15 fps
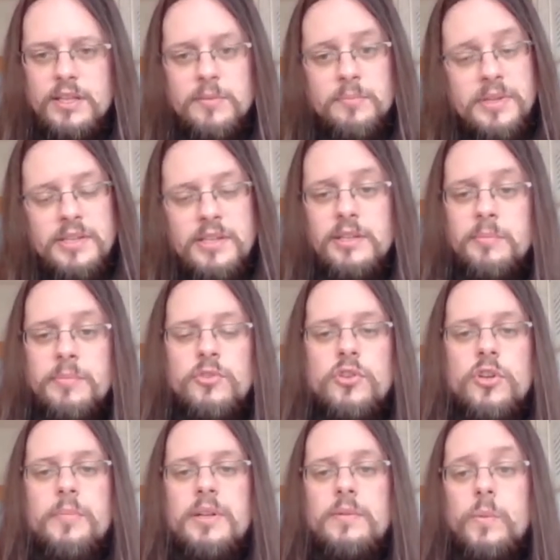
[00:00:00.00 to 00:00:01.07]
pinning the
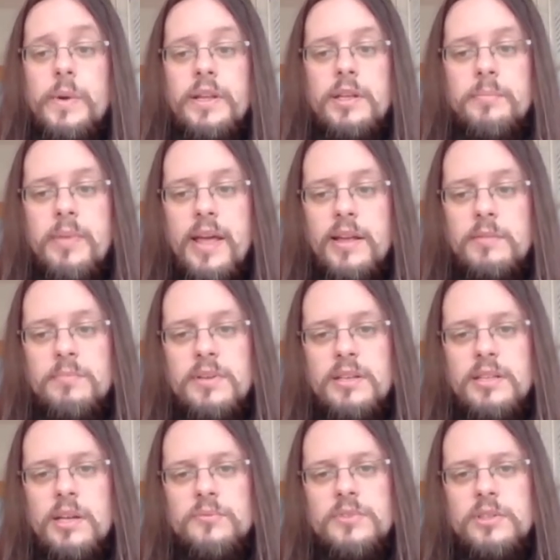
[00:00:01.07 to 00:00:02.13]
bishop and winning it back, but
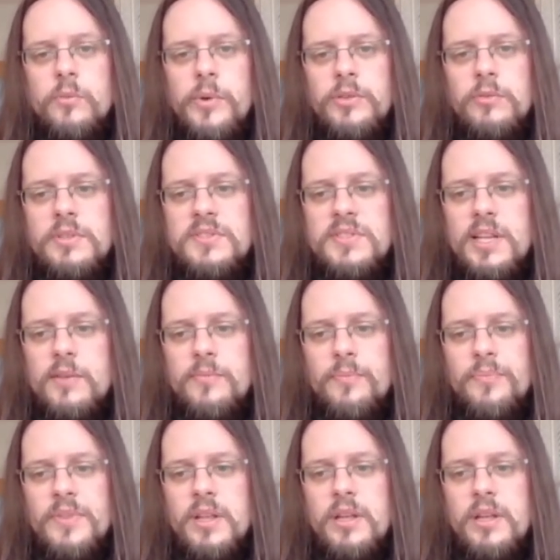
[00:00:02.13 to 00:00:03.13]
after queen to d7,